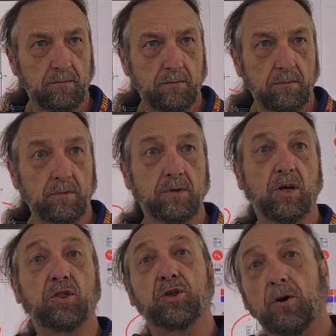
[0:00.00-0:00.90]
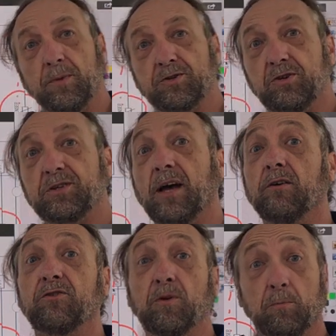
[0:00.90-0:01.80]
Sure. The thermistor
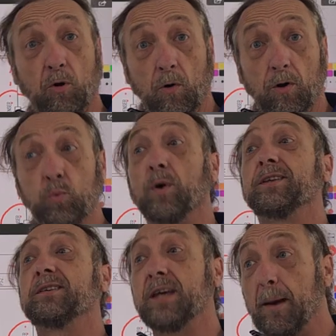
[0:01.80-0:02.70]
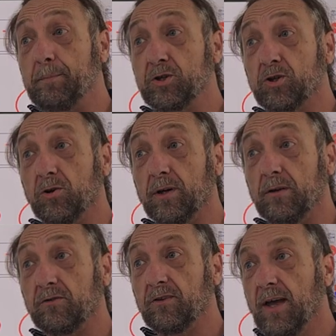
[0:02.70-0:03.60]
tells the board what the temperature
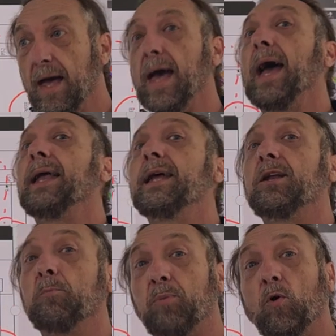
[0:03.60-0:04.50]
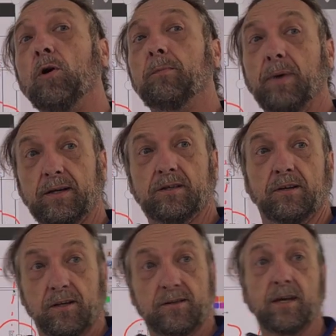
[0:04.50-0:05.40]
is, and then the board makes a
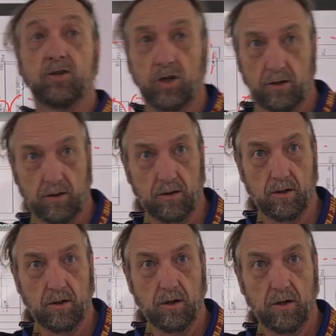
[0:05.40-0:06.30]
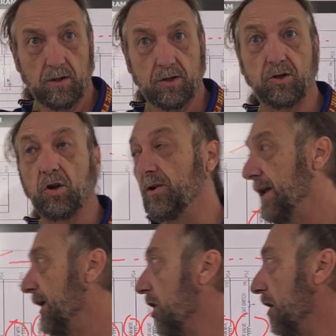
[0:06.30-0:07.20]
decision mm. to turn
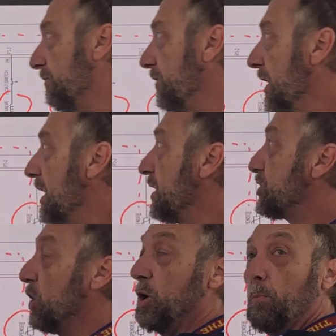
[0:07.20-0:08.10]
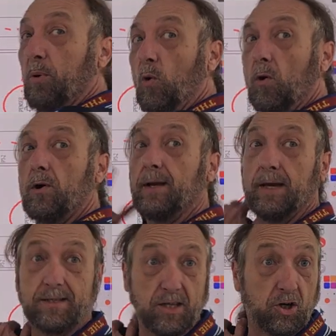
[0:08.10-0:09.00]
that off. So the board
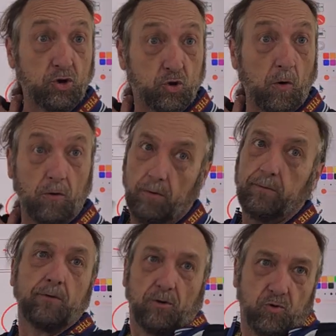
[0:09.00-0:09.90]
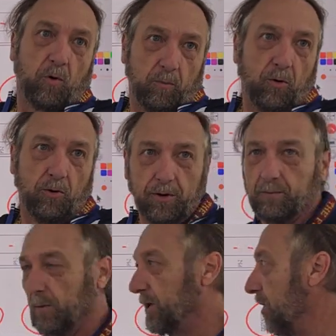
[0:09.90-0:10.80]
is the control, control board,
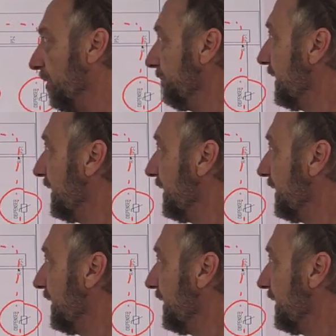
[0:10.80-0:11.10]
what we call